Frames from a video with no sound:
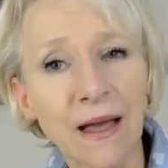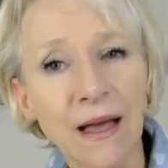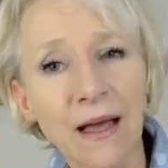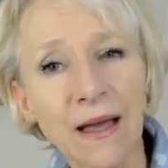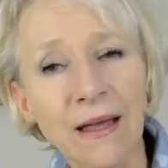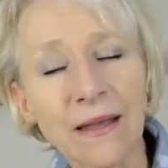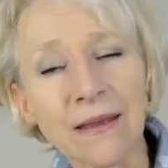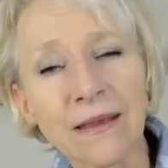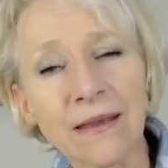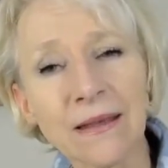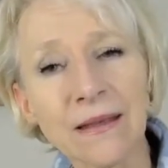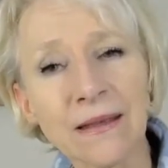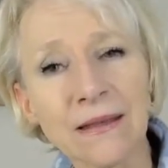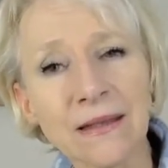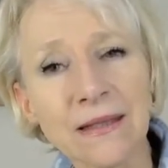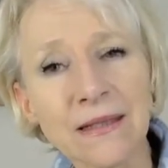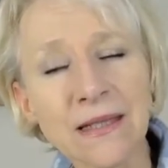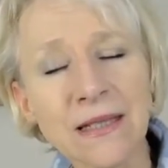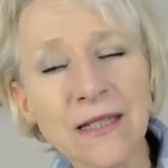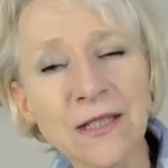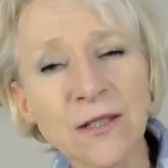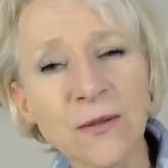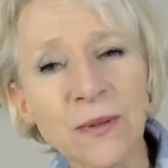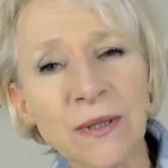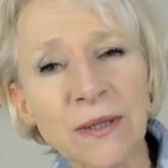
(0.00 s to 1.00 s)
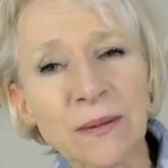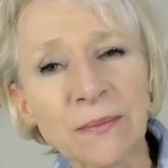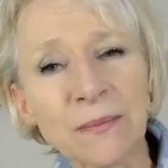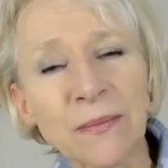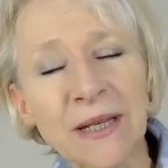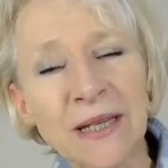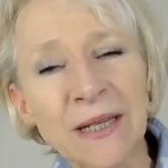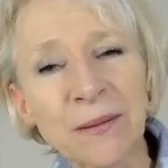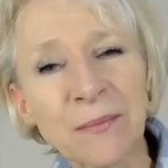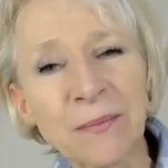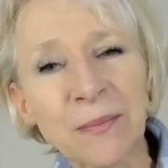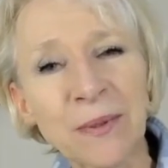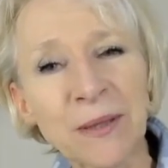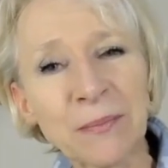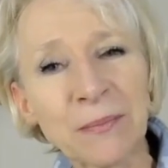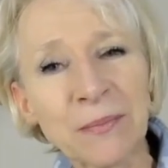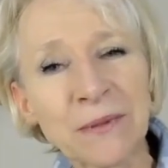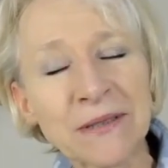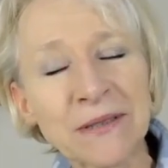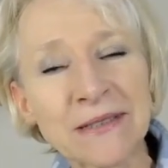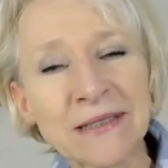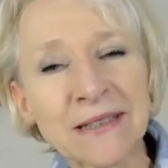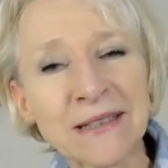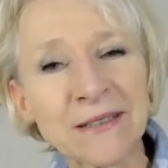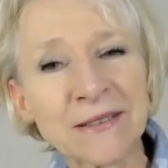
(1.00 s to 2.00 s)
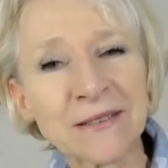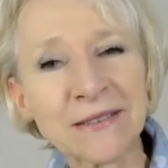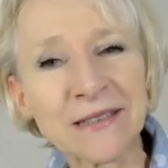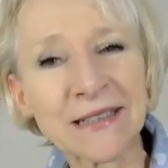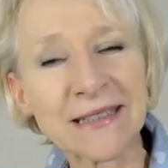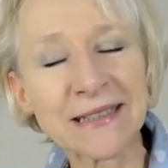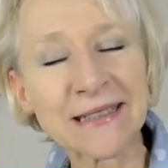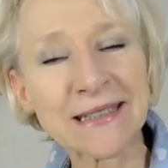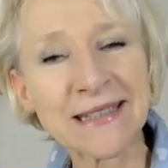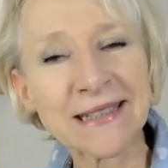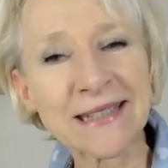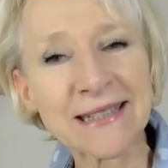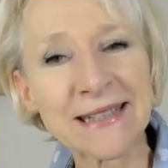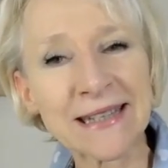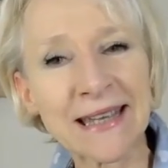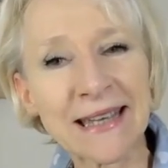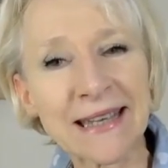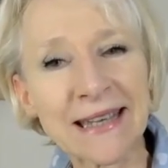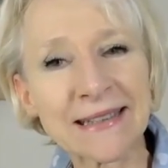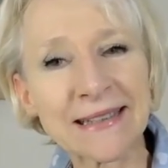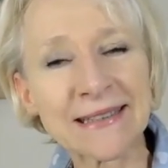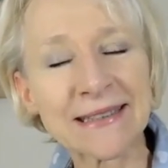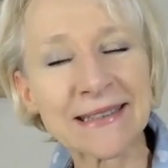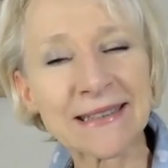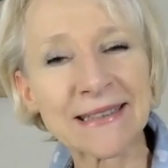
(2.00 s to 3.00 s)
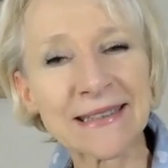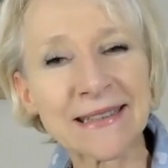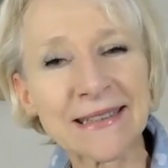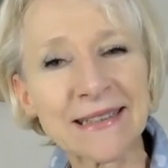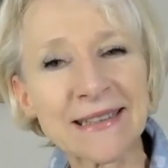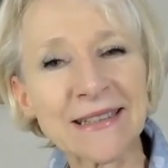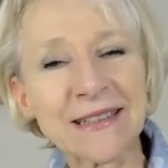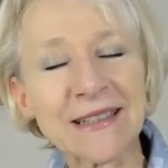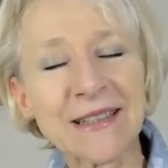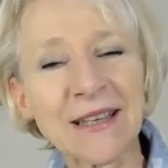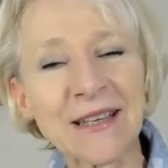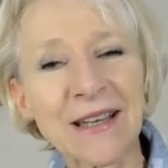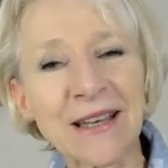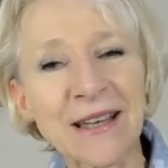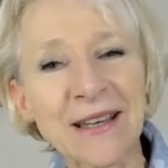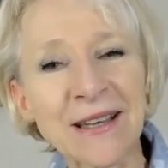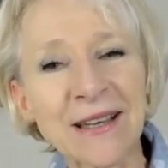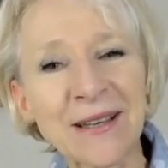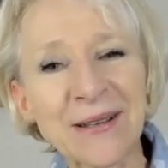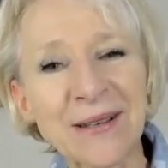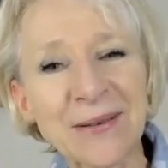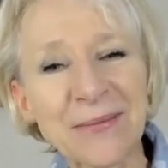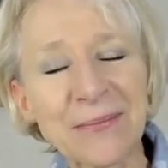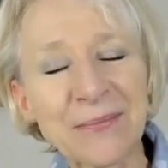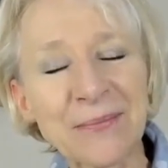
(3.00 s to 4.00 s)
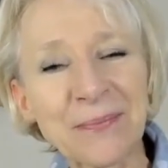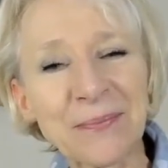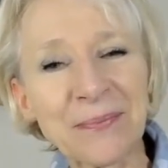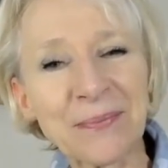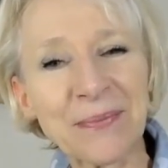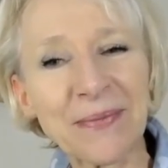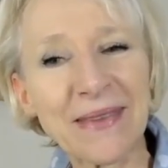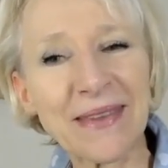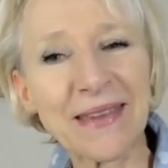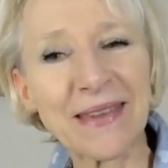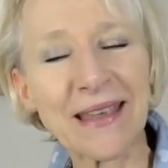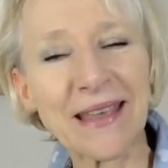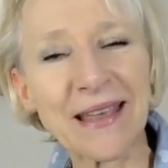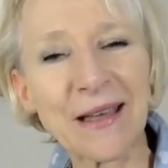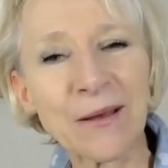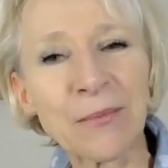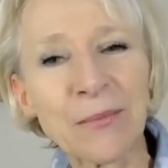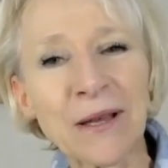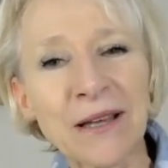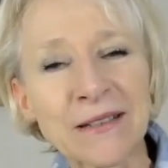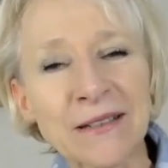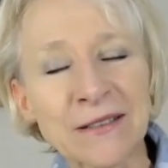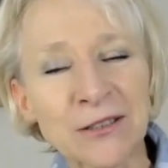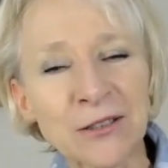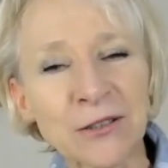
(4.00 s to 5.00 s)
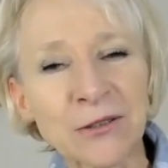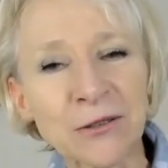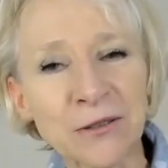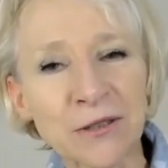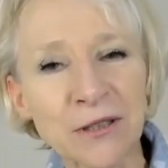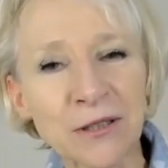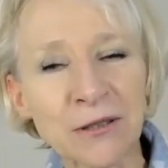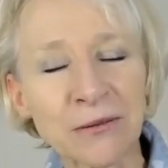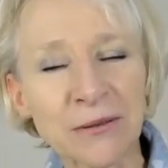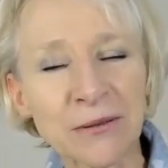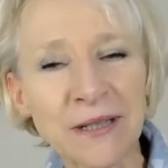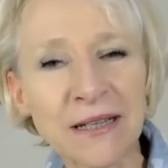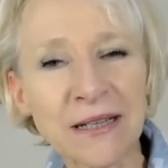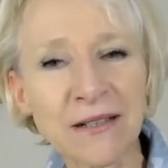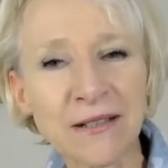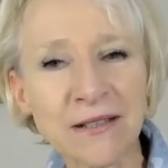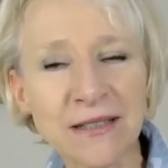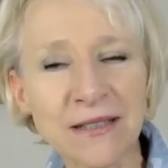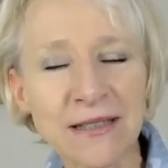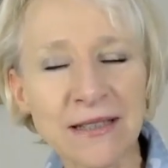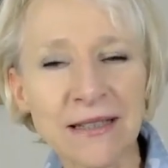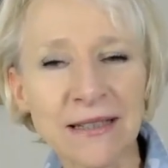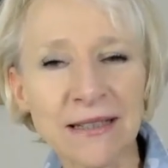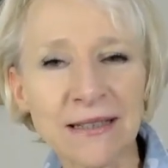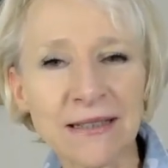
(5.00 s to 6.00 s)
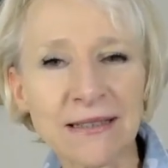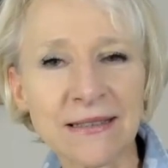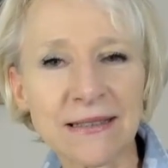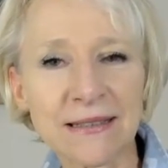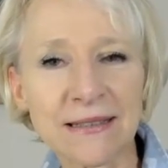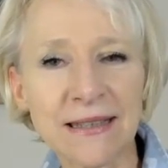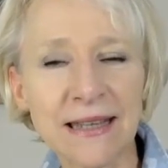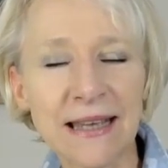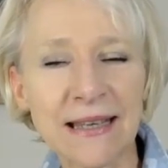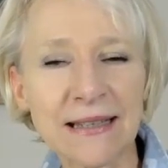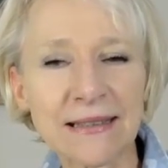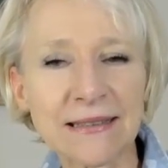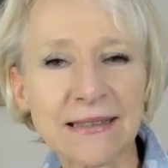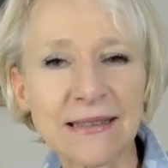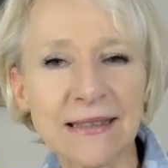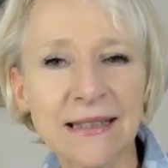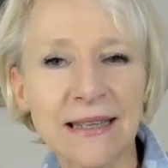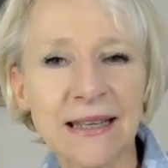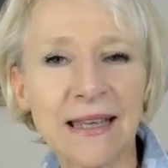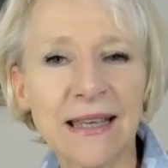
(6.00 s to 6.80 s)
I think this is what many people don't understand about your careers, is that